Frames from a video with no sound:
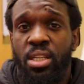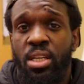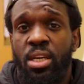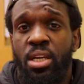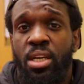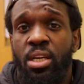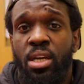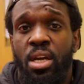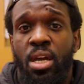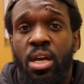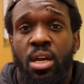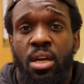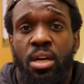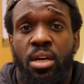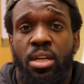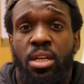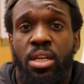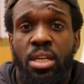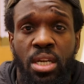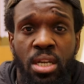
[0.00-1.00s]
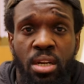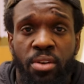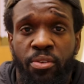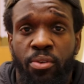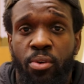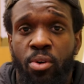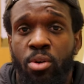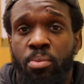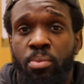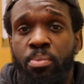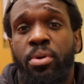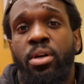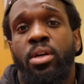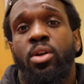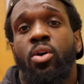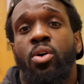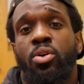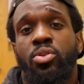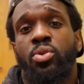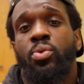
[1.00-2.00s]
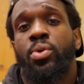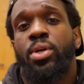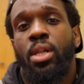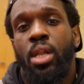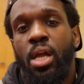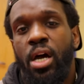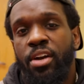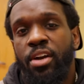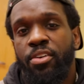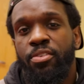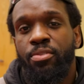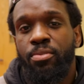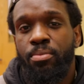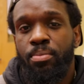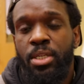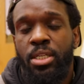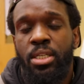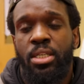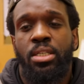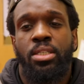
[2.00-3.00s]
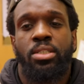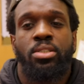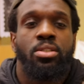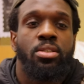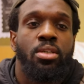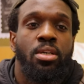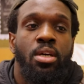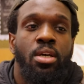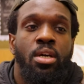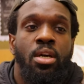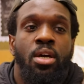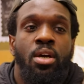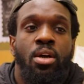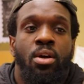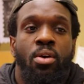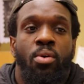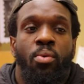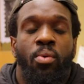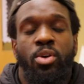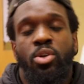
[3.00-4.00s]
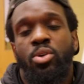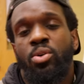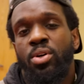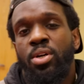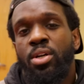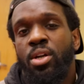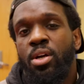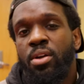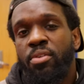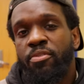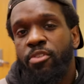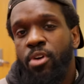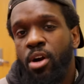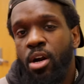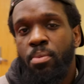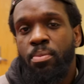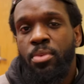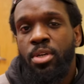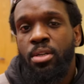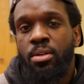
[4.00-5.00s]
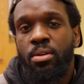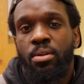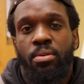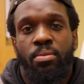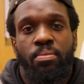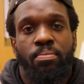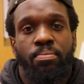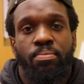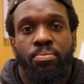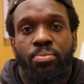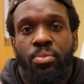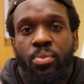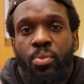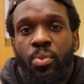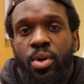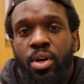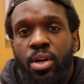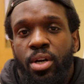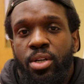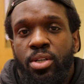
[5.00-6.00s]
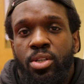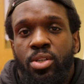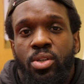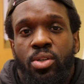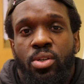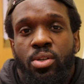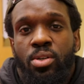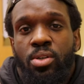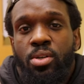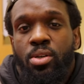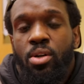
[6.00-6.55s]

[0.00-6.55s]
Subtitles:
they gonna need it for, but also in life, because when you're in an environment where you